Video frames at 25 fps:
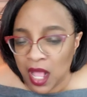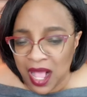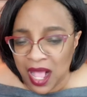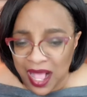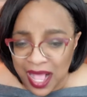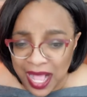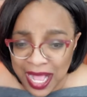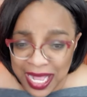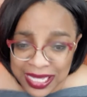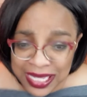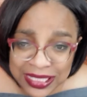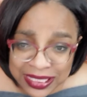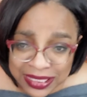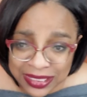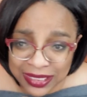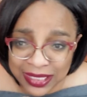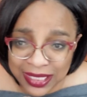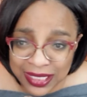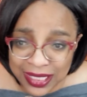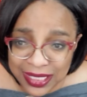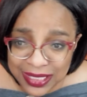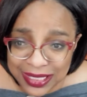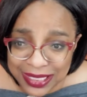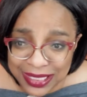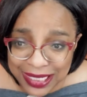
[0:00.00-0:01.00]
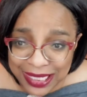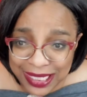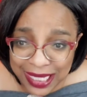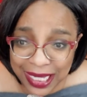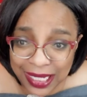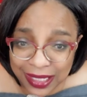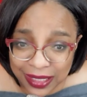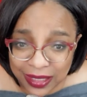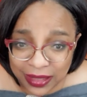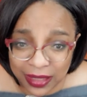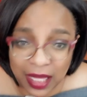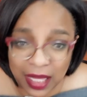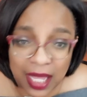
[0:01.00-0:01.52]
hustling to
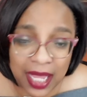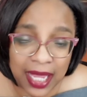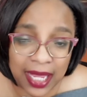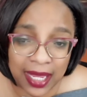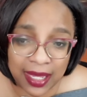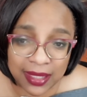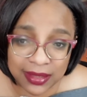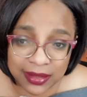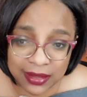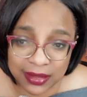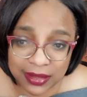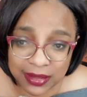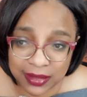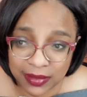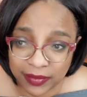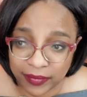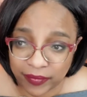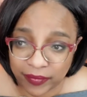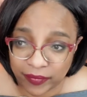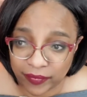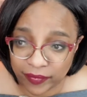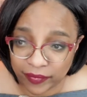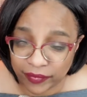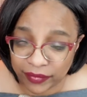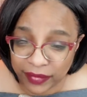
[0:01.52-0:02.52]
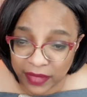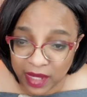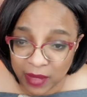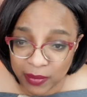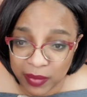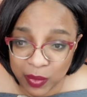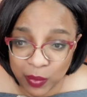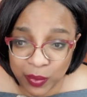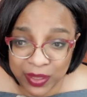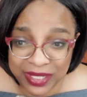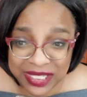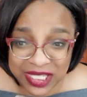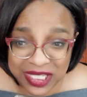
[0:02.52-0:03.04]
get clients,
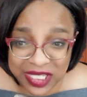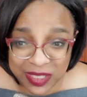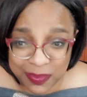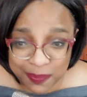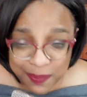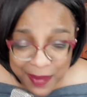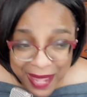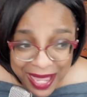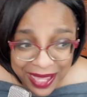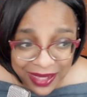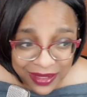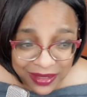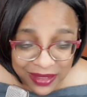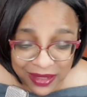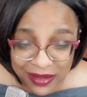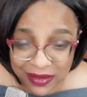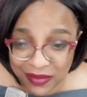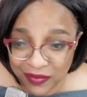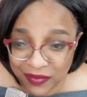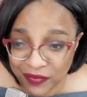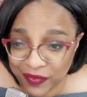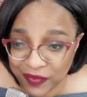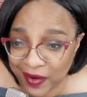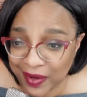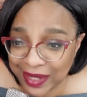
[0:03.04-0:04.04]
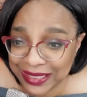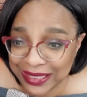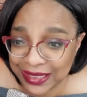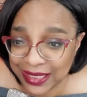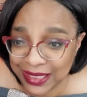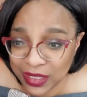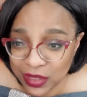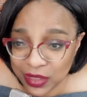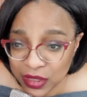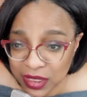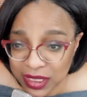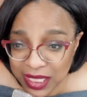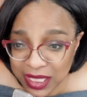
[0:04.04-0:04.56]
but we spend very
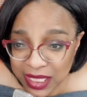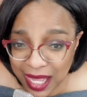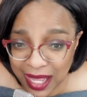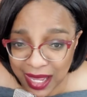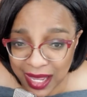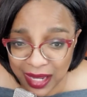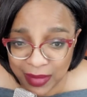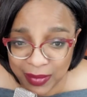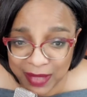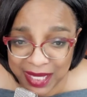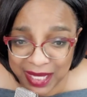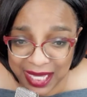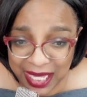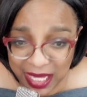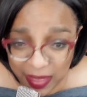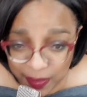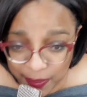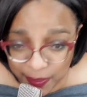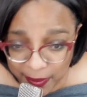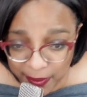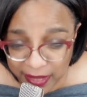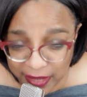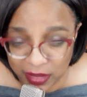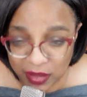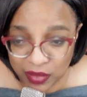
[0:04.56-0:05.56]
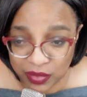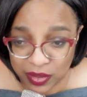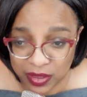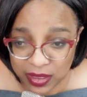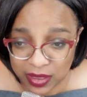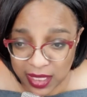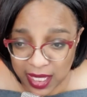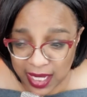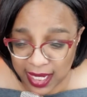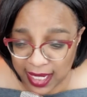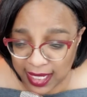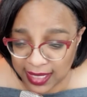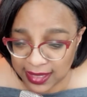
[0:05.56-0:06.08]
little time keeping those
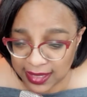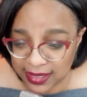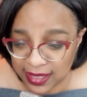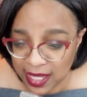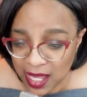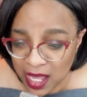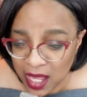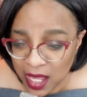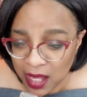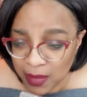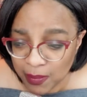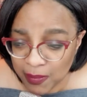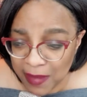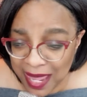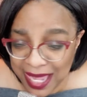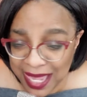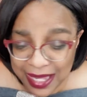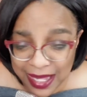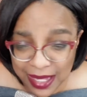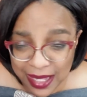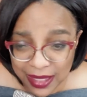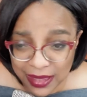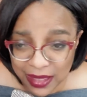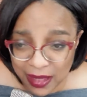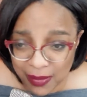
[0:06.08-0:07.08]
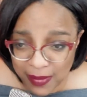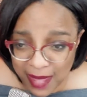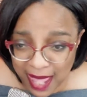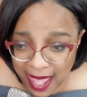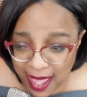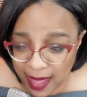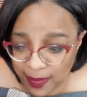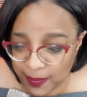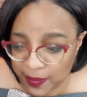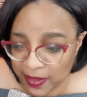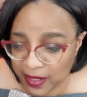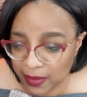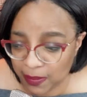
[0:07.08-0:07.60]
clients making them
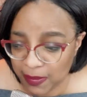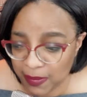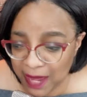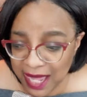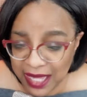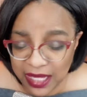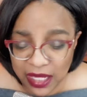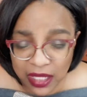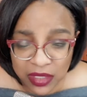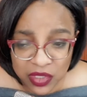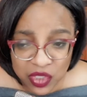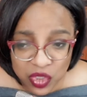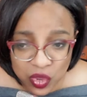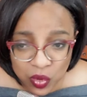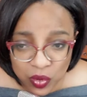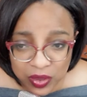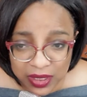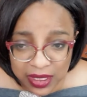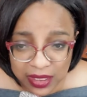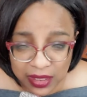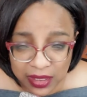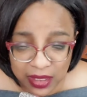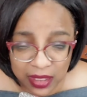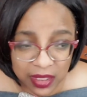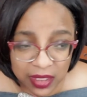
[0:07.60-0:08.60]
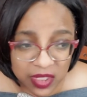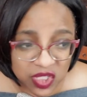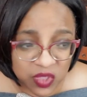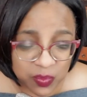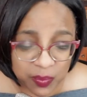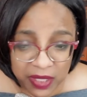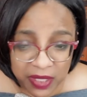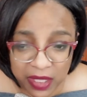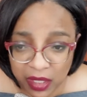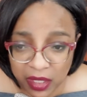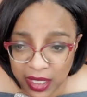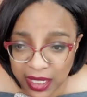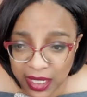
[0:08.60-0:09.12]
happy, making sure that the
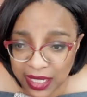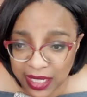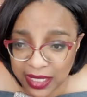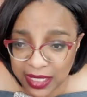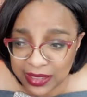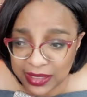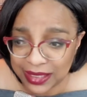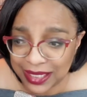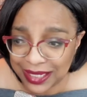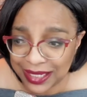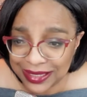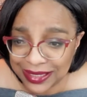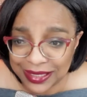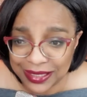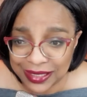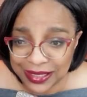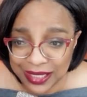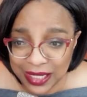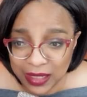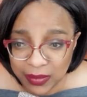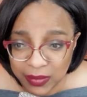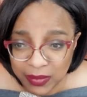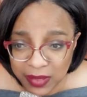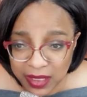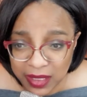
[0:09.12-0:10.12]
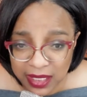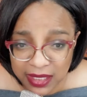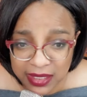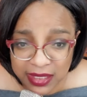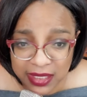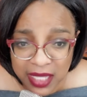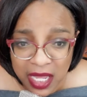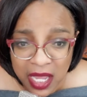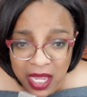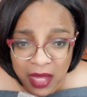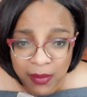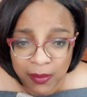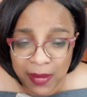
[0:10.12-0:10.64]
experience is seamless,
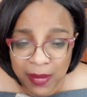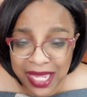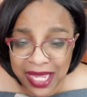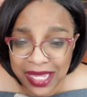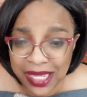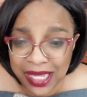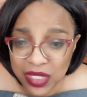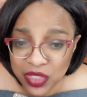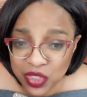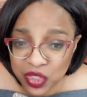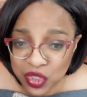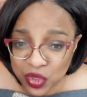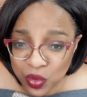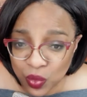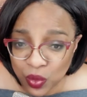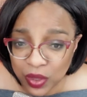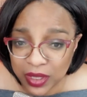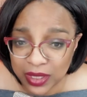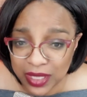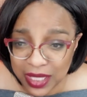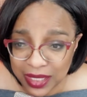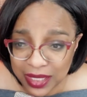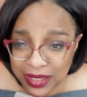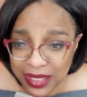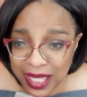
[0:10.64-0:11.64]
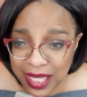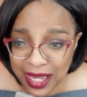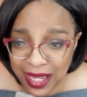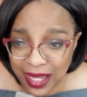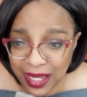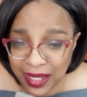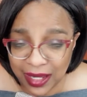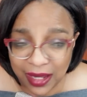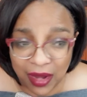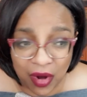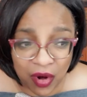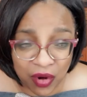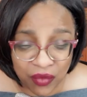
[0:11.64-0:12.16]
making sure that
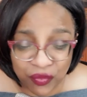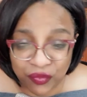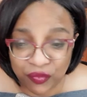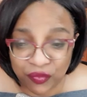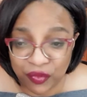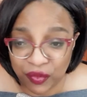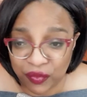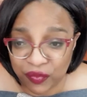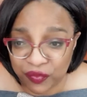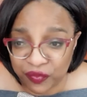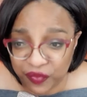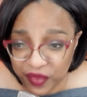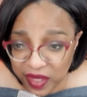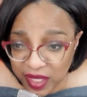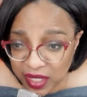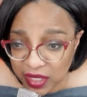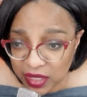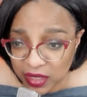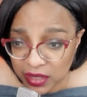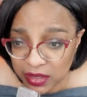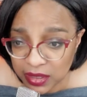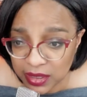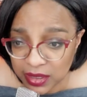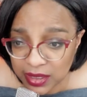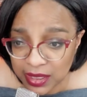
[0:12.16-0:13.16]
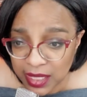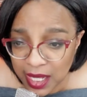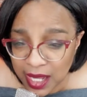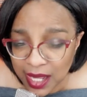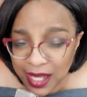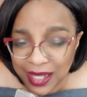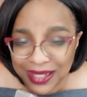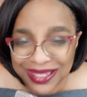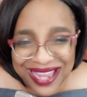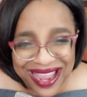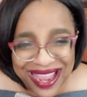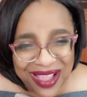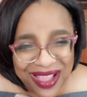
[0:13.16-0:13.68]
they are fulfilled.
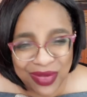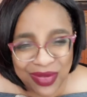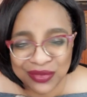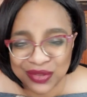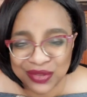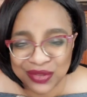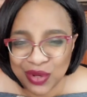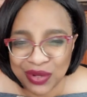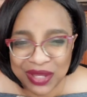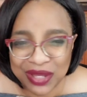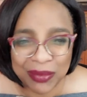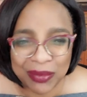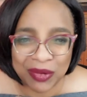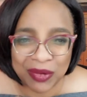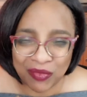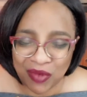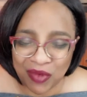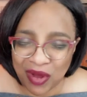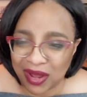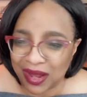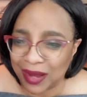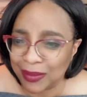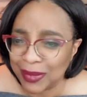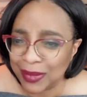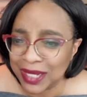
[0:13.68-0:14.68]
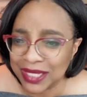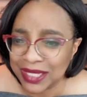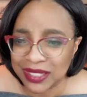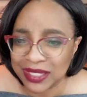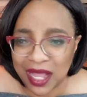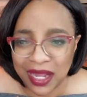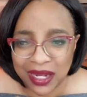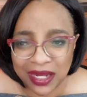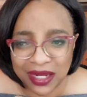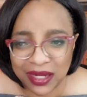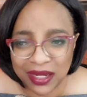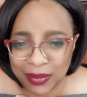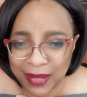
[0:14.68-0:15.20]
Now, don't get me wrong. I'm not
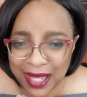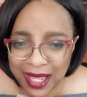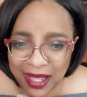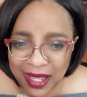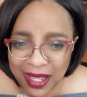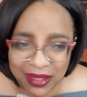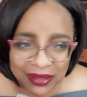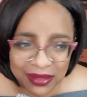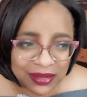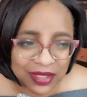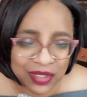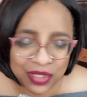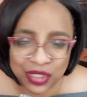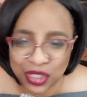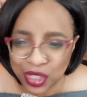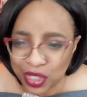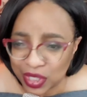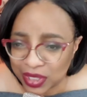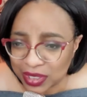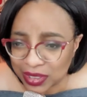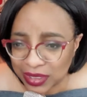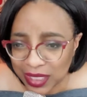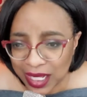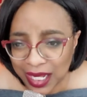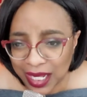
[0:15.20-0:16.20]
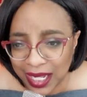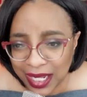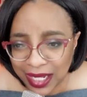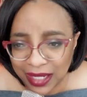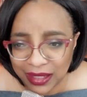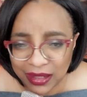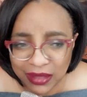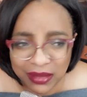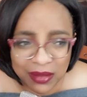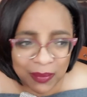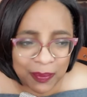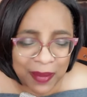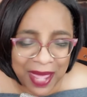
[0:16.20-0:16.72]
talking about the jerk client
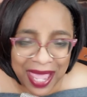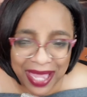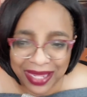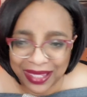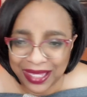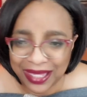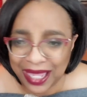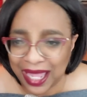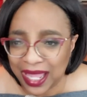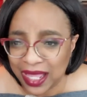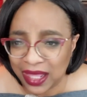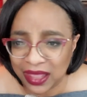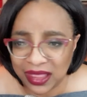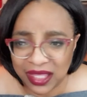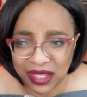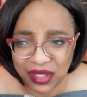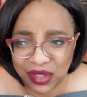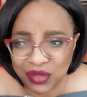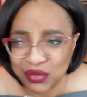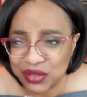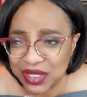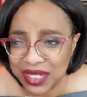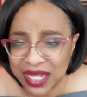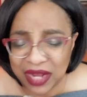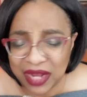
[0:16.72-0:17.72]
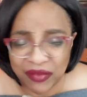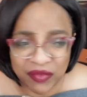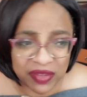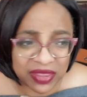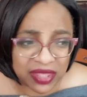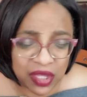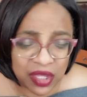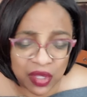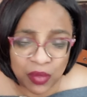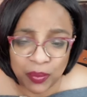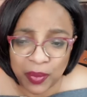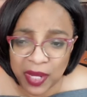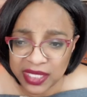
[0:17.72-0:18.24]
on the back end that you did
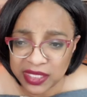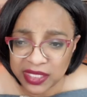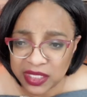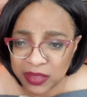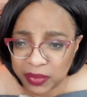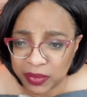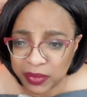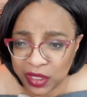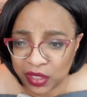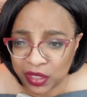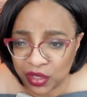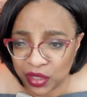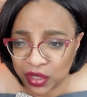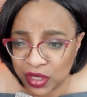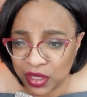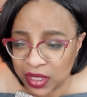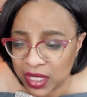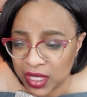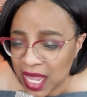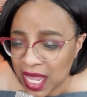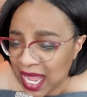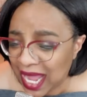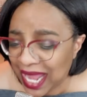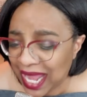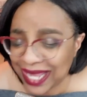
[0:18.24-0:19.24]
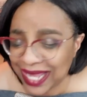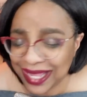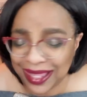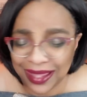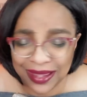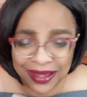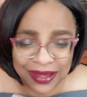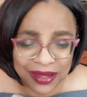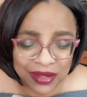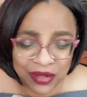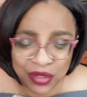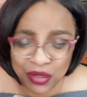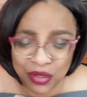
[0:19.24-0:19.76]
everything you possibly could and
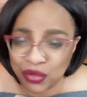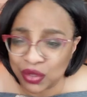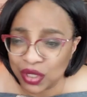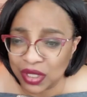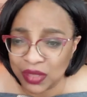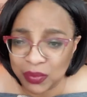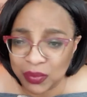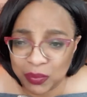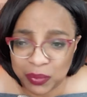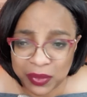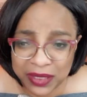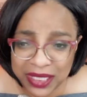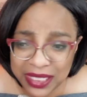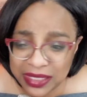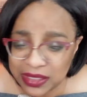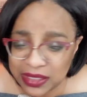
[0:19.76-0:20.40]
he, you couldn't please